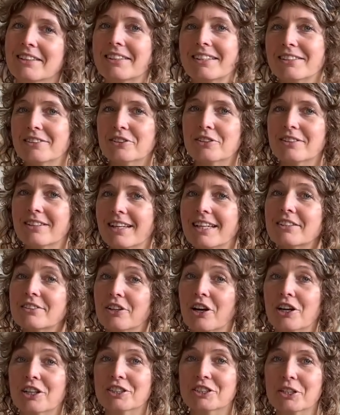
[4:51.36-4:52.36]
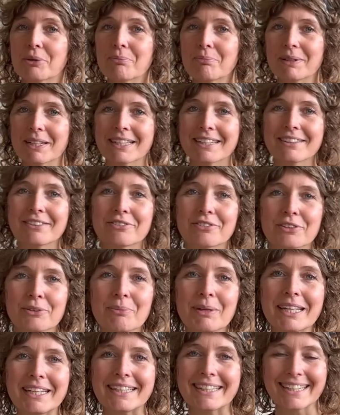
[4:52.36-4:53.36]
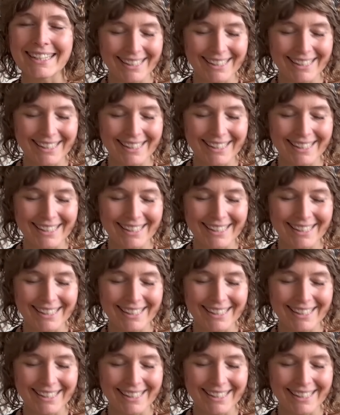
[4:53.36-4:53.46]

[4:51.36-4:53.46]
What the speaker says: is hard jumping for me.